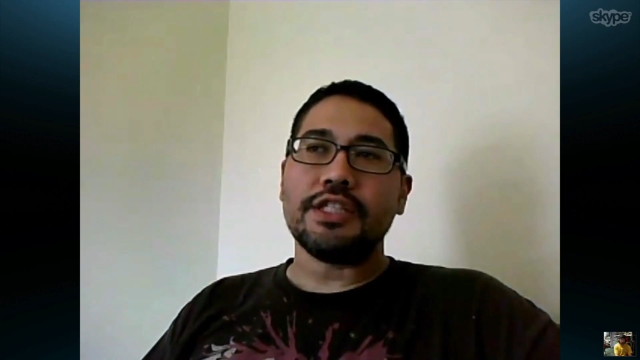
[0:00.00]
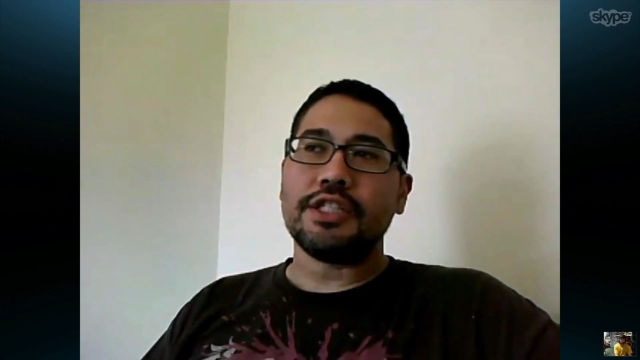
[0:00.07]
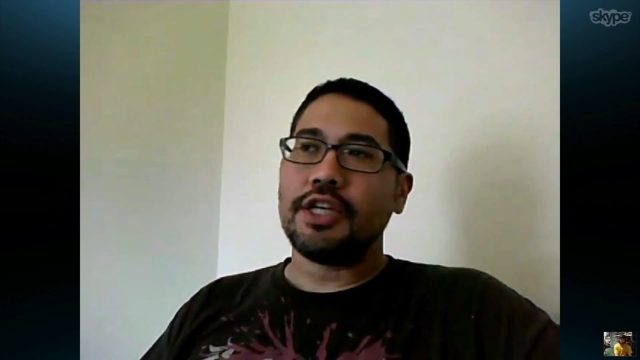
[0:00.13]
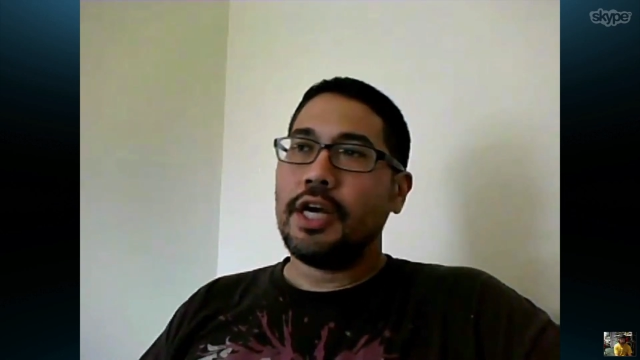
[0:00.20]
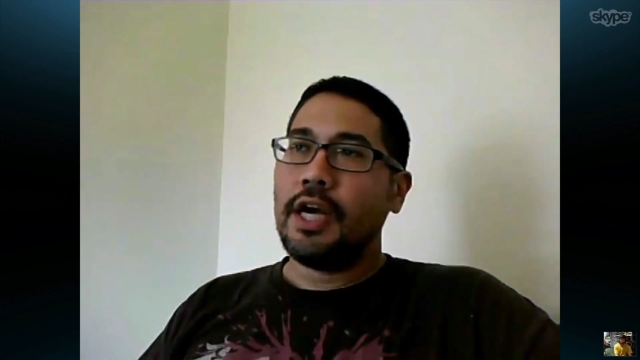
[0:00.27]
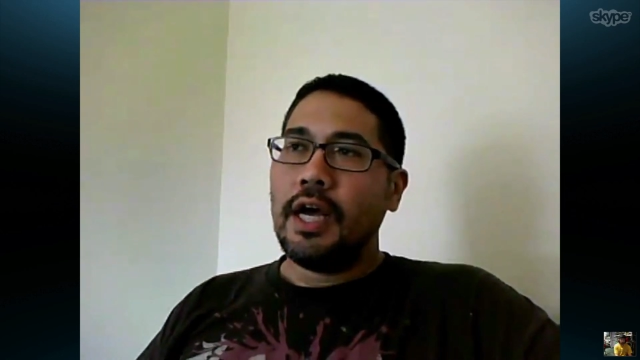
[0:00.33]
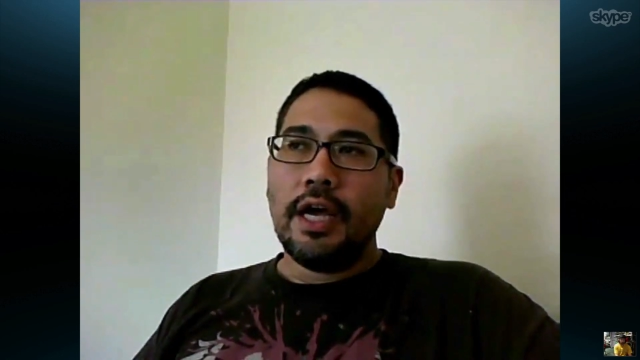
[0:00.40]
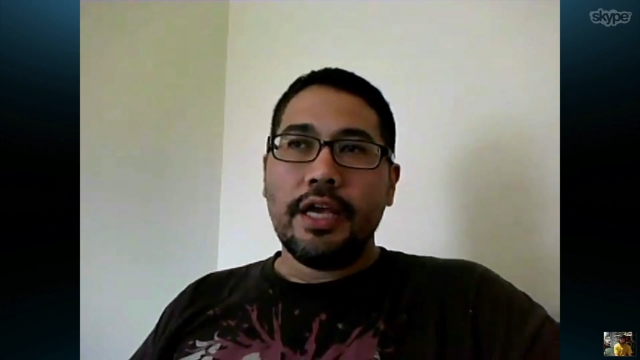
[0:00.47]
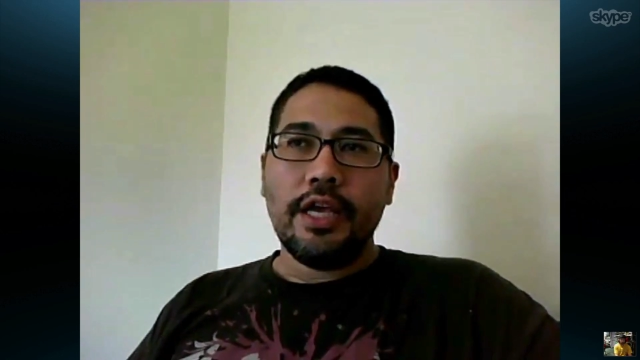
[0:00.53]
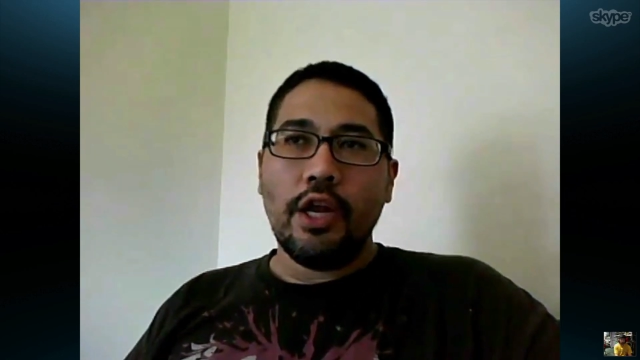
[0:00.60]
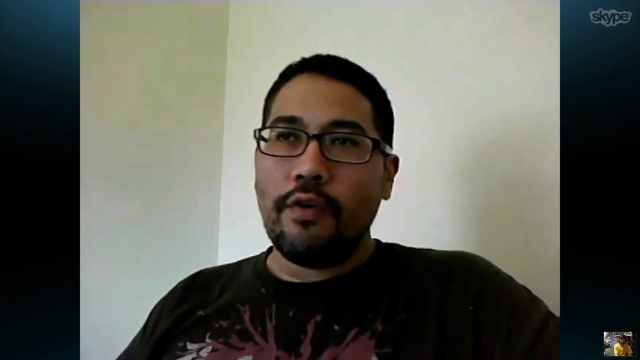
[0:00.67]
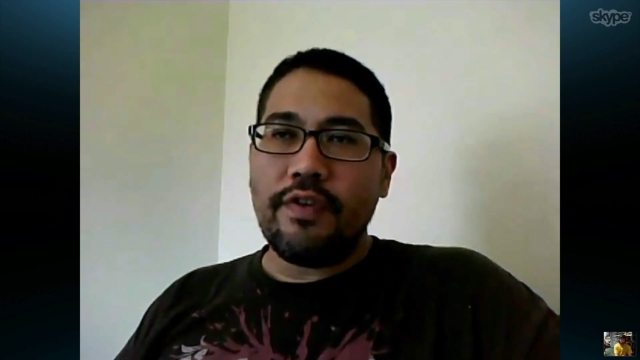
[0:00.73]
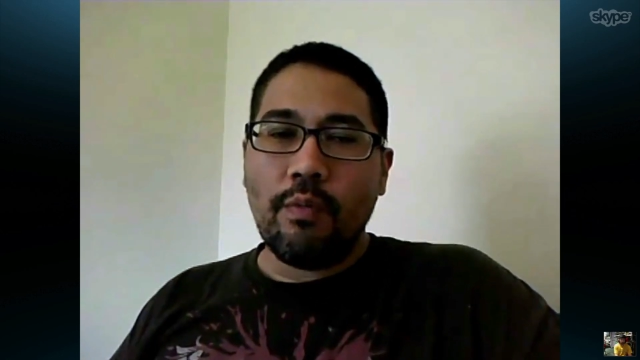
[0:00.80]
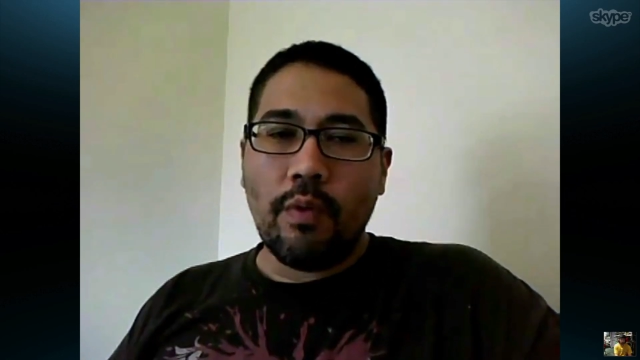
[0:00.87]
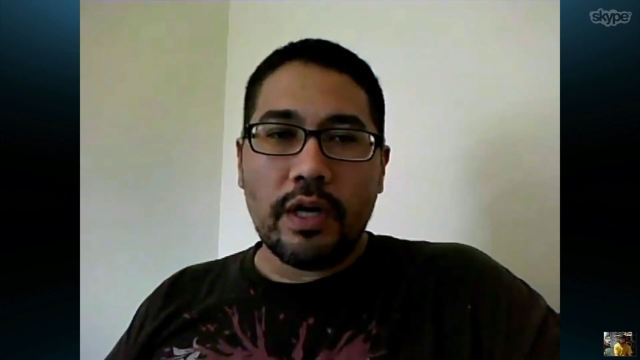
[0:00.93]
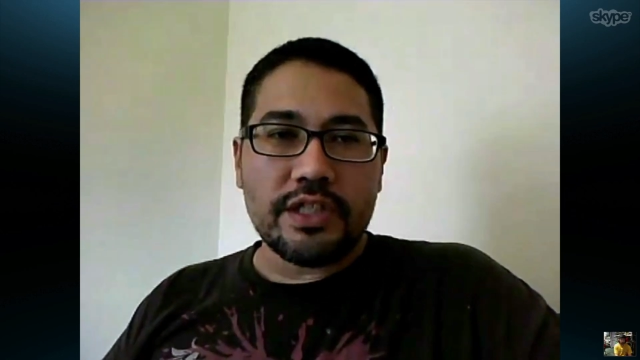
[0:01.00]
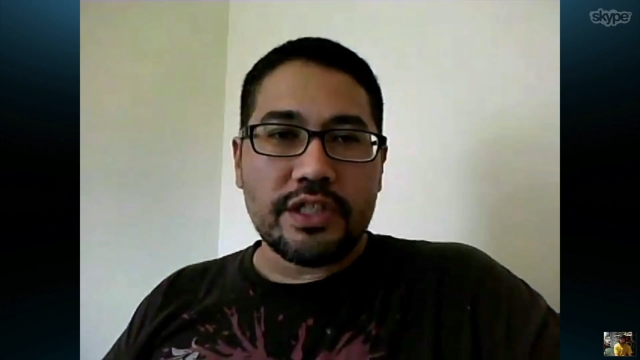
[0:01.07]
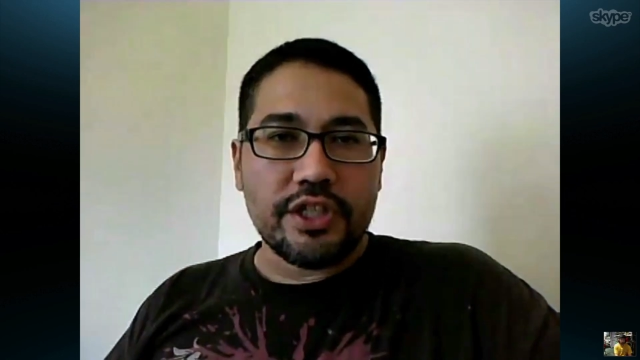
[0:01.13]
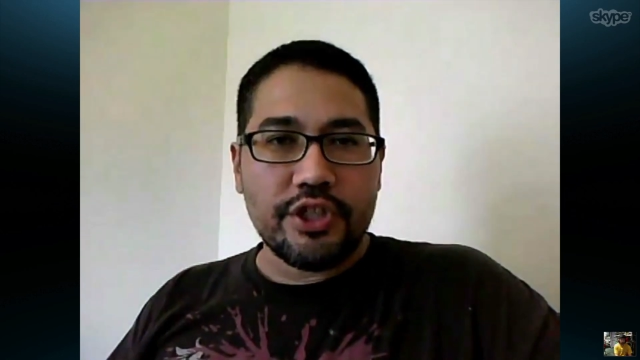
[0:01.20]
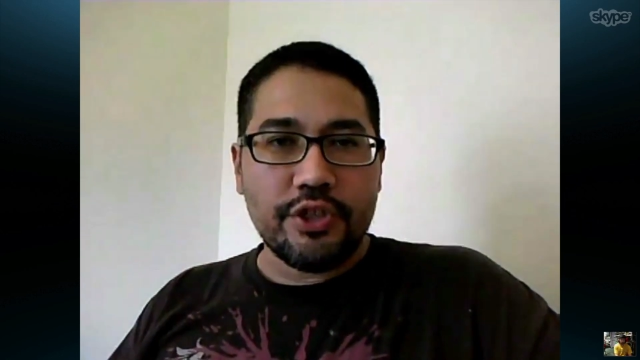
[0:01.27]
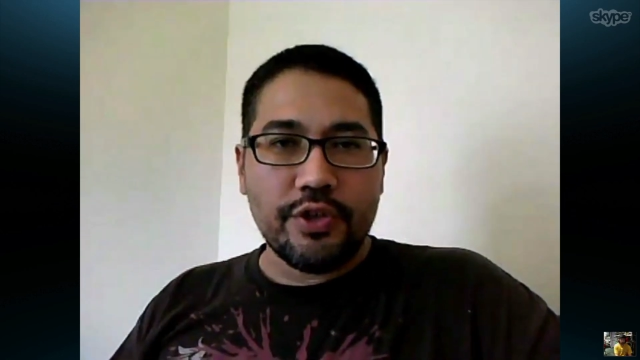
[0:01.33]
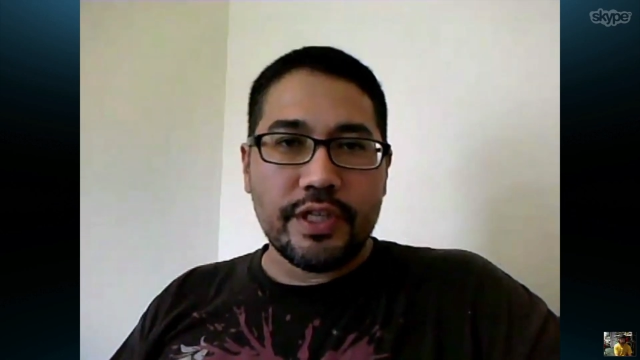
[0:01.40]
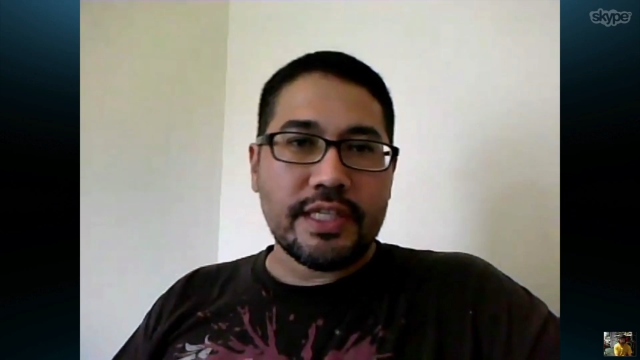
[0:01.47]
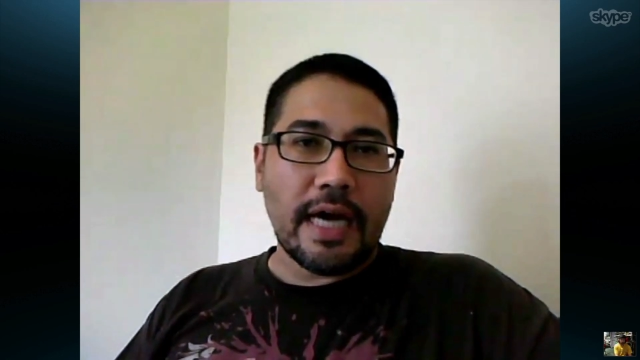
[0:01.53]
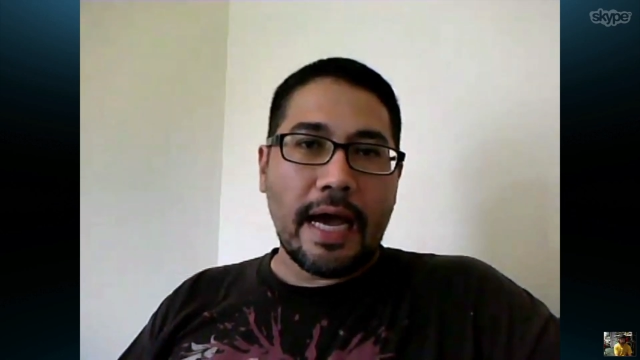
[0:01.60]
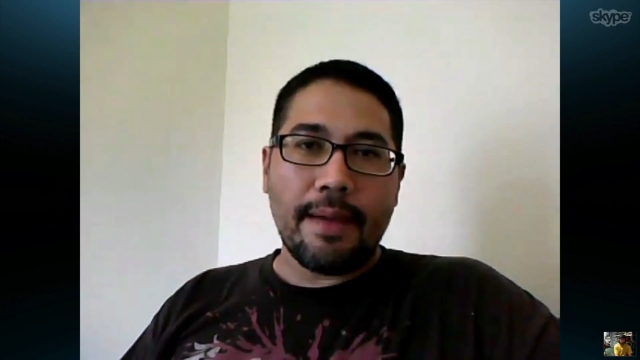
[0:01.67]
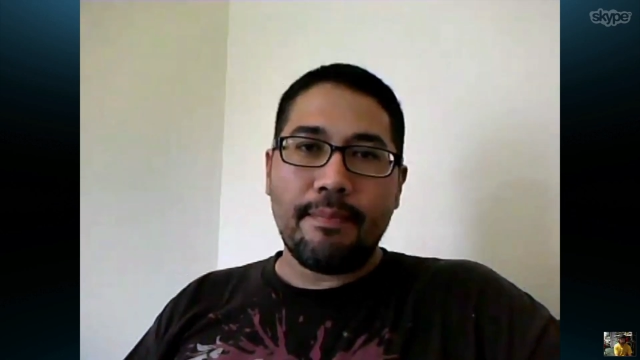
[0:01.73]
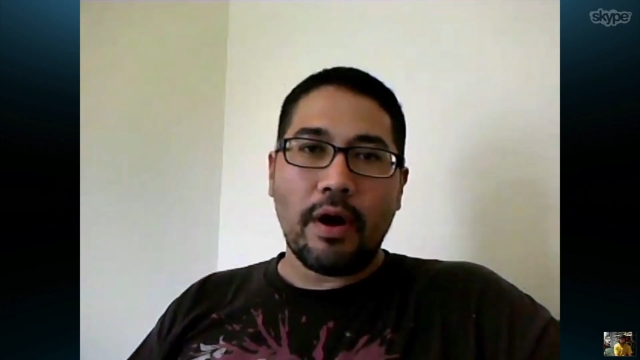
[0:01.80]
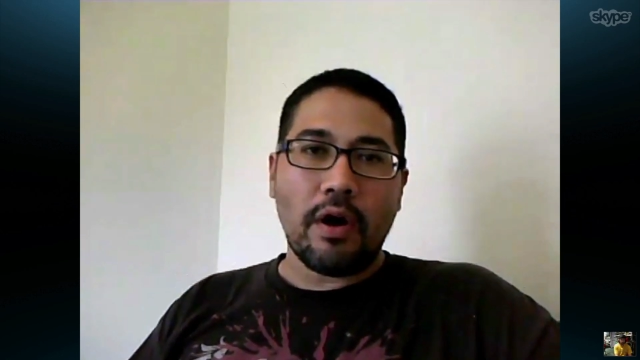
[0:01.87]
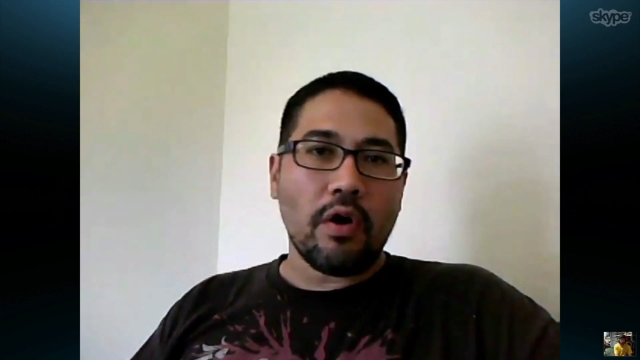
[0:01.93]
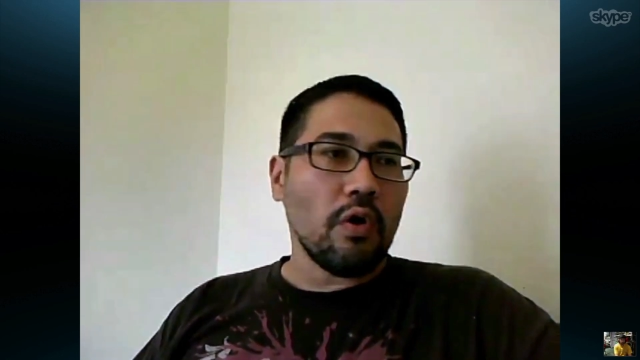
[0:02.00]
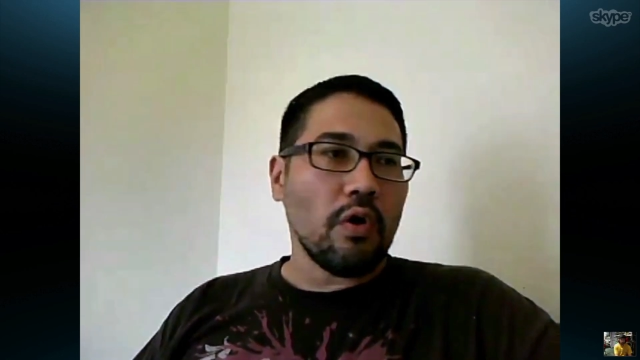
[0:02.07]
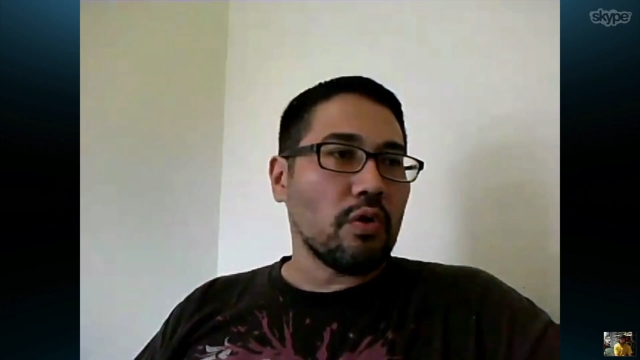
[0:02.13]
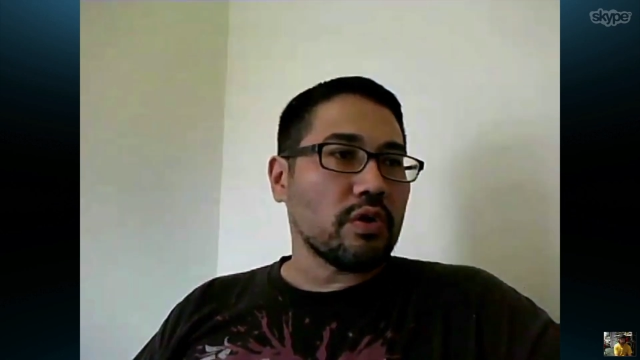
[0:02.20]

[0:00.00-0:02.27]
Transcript: If he wants to shoot a die barrel or a